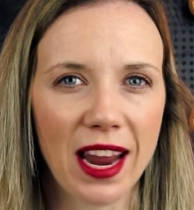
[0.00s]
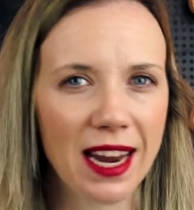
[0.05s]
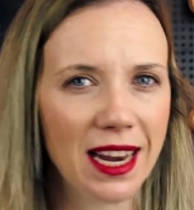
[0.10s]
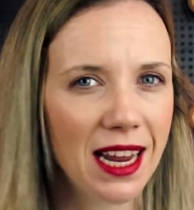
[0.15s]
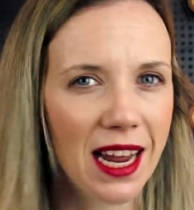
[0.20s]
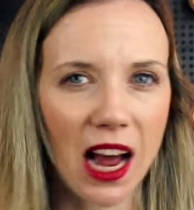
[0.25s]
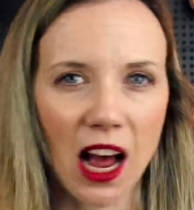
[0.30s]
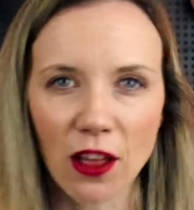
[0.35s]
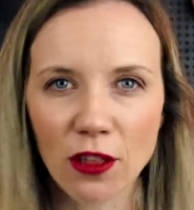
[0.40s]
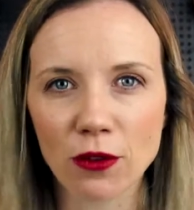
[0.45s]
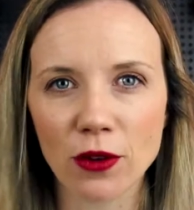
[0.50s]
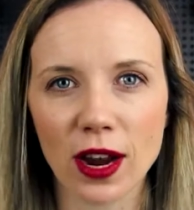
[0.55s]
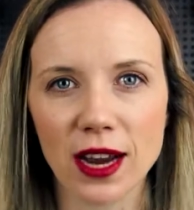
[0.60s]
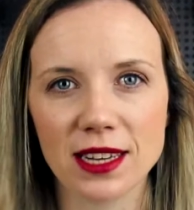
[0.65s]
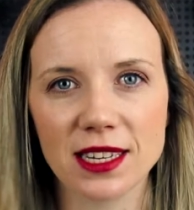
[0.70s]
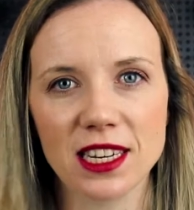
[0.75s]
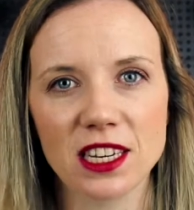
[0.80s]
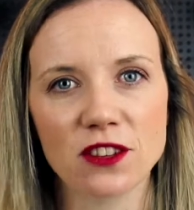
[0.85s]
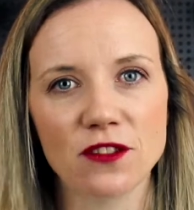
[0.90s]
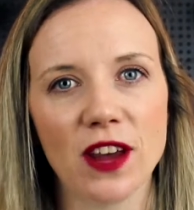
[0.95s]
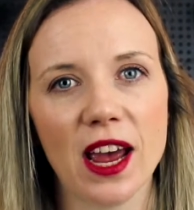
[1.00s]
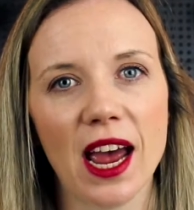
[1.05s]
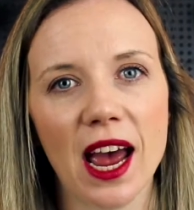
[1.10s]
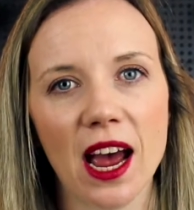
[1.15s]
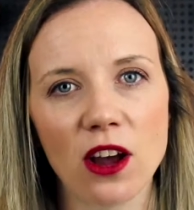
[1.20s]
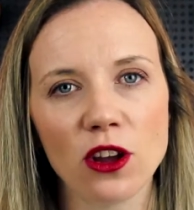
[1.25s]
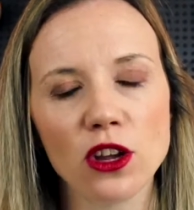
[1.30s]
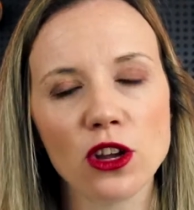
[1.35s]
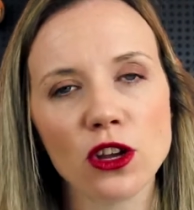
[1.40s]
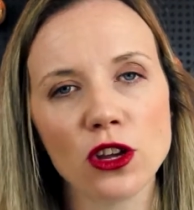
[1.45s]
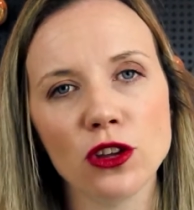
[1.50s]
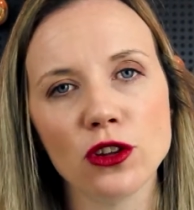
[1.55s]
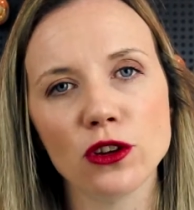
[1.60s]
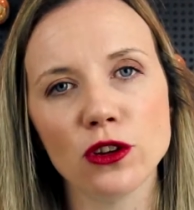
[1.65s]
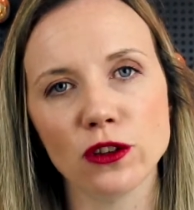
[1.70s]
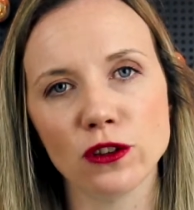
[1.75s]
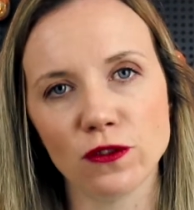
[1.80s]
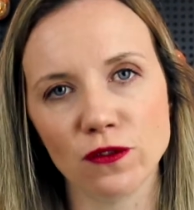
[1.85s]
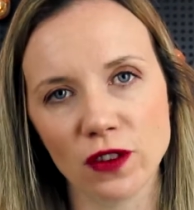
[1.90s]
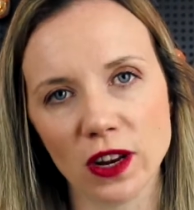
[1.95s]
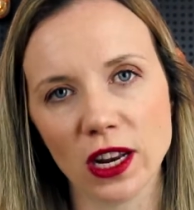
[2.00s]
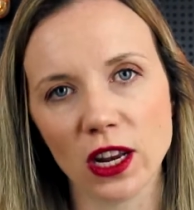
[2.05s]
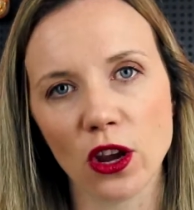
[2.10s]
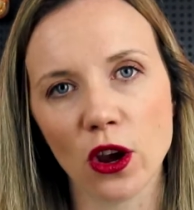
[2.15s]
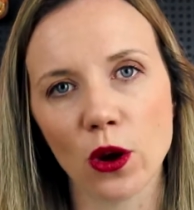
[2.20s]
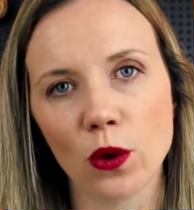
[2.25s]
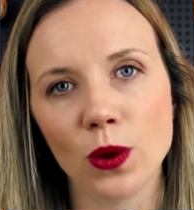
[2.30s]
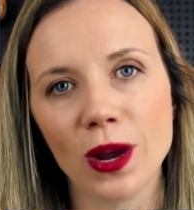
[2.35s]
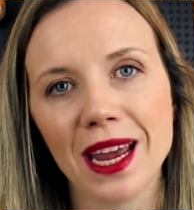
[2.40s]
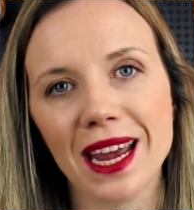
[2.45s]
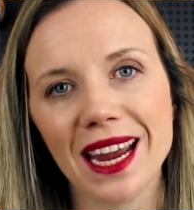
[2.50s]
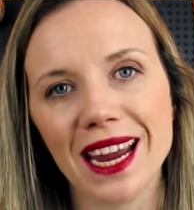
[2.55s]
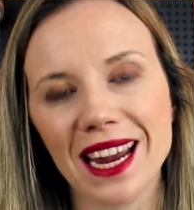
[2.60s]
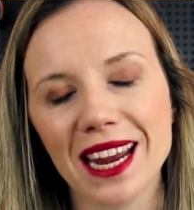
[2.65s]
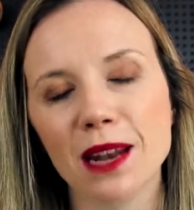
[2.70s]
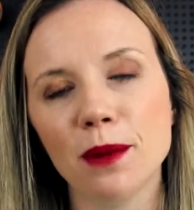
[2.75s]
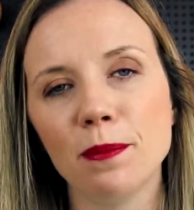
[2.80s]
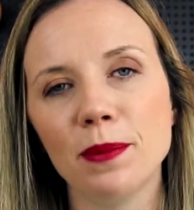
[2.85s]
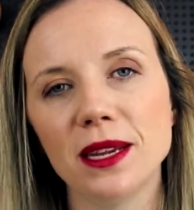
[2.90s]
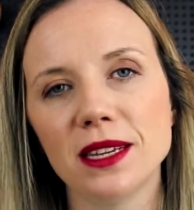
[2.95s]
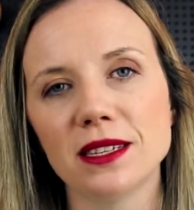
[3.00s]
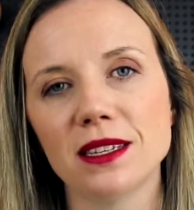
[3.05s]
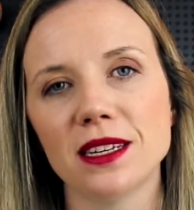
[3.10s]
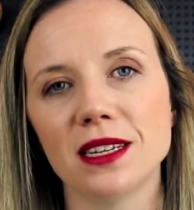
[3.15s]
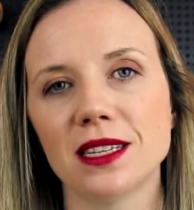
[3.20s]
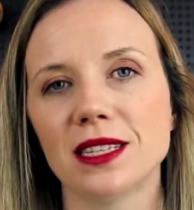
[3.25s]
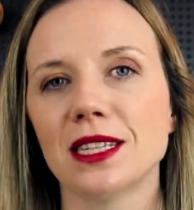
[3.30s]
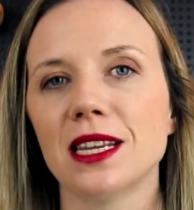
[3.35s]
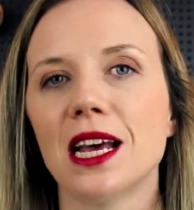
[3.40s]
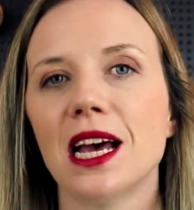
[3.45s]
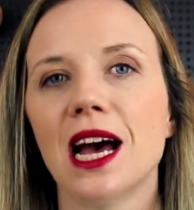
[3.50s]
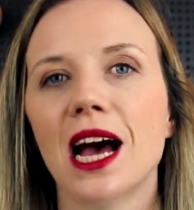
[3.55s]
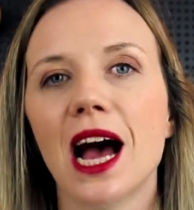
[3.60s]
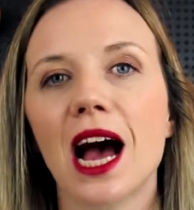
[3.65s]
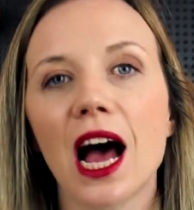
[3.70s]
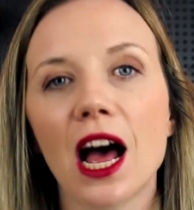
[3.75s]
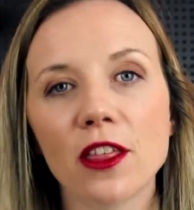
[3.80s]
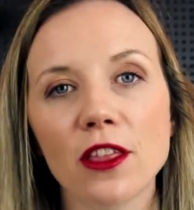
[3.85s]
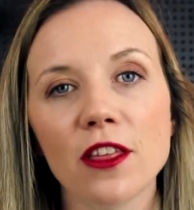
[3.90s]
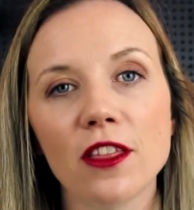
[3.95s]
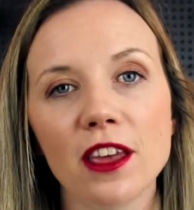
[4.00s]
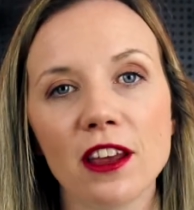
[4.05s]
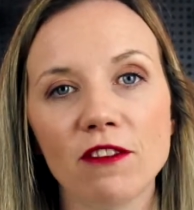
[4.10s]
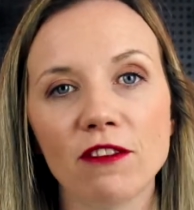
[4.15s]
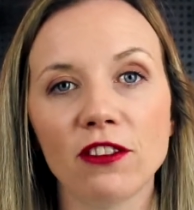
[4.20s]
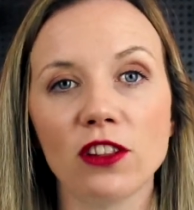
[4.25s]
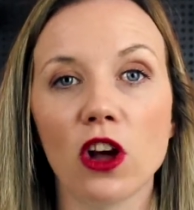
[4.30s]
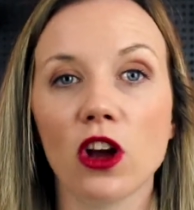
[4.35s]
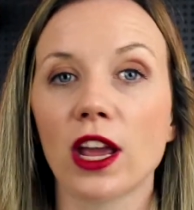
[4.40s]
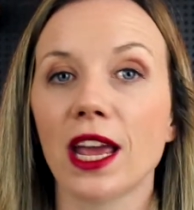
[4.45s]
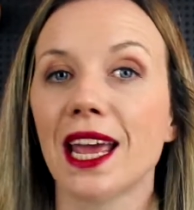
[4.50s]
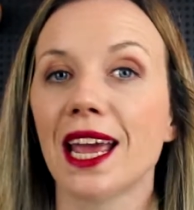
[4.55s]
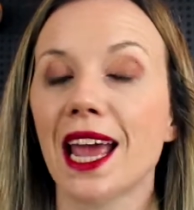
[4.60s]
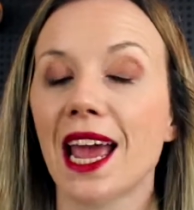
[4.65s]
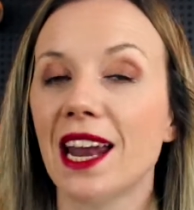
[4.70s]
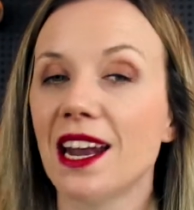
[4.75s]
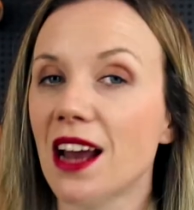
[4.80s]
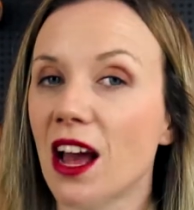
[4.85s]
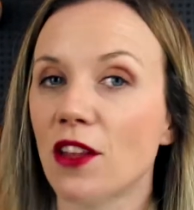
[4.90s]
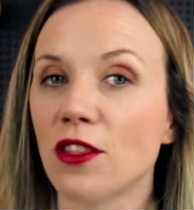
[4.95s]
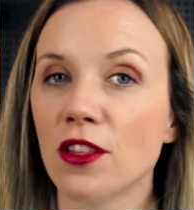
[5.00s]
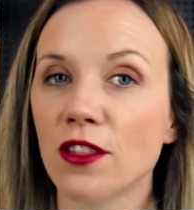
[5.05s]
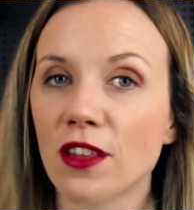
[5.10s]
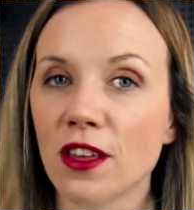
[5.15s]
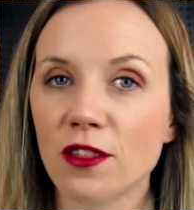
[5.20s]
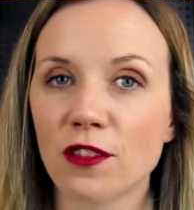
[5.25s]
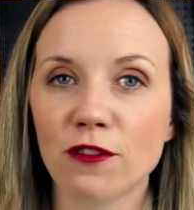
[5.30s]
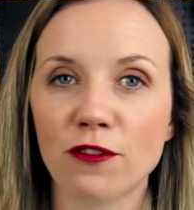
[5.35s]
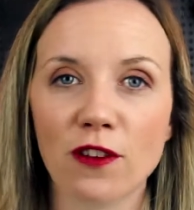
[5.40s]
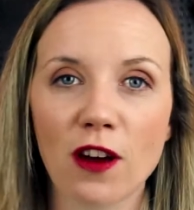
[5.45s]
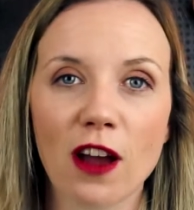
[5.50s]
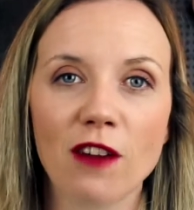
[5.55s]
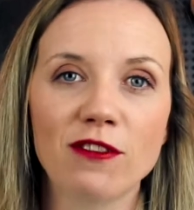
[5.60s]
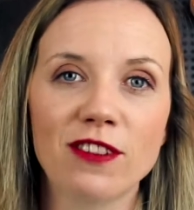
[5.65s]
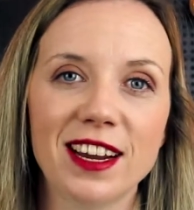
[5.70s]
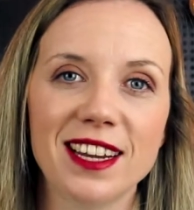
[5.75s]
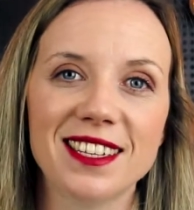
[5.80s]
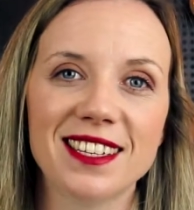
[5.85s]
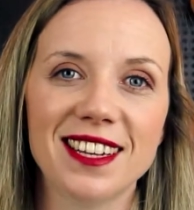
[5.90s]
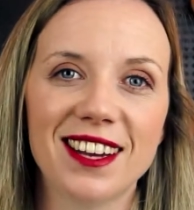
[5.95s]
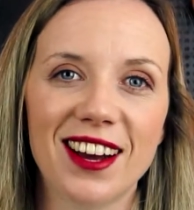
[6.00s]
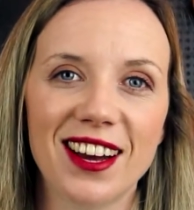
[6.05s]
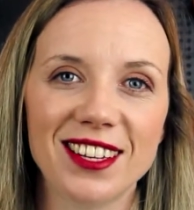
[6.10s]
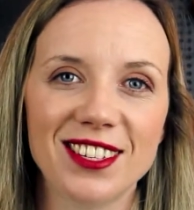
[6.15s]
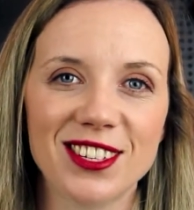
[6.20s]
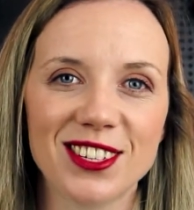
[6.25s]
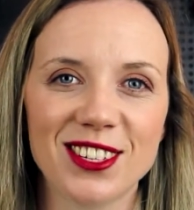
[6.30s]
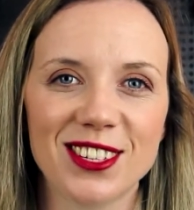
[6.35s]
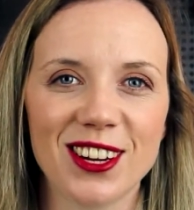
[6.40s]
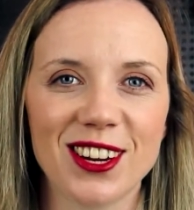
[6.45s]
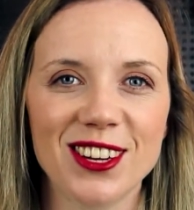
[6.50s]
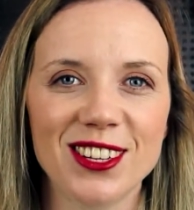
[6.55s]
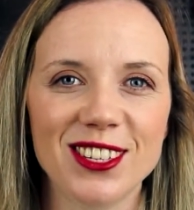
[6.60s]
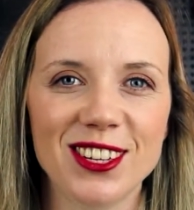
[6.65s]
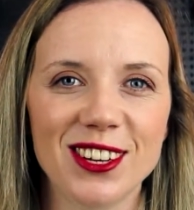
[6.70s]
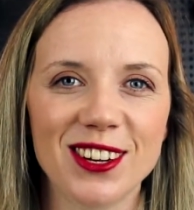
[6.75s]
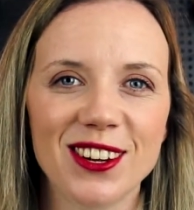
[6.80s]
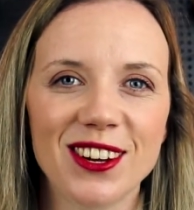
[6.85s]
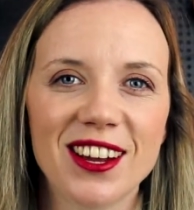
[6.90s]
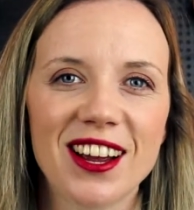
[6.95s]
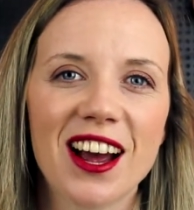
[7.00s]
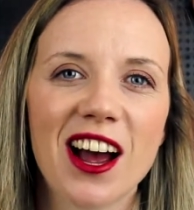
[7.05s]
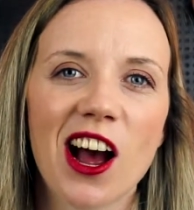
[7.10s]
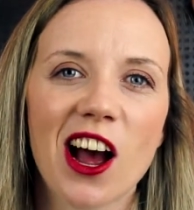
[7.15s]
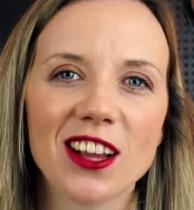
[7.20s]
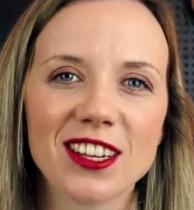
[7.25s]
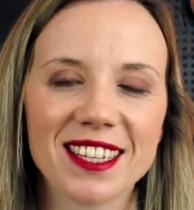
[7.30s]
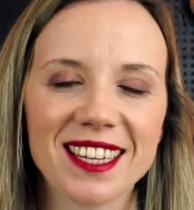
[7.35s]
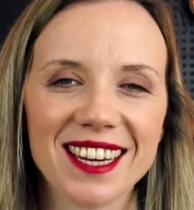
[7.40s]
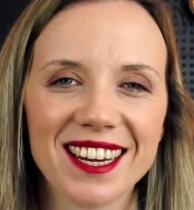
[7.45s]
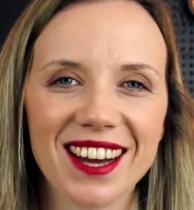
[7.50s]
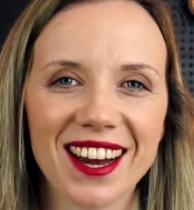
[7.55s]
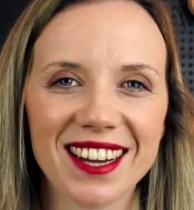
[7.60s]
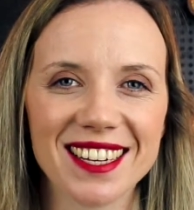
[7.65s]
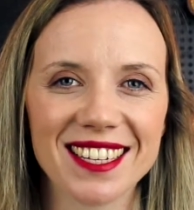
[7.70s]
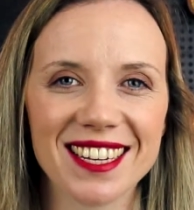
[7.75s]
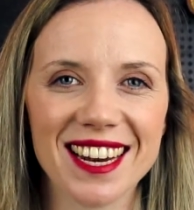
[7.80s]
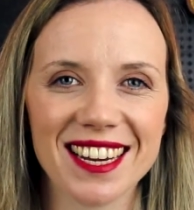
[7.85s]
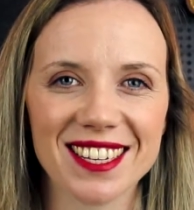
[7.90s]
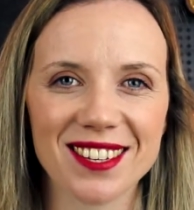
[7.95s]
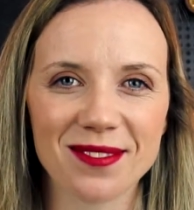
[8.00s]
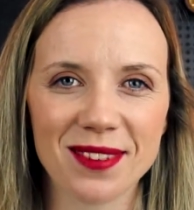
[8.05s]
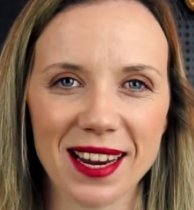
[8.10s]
any other ideas for how you can use video in business other than vlogging and other than the 5 ways that I just showed you. I'll see you guys next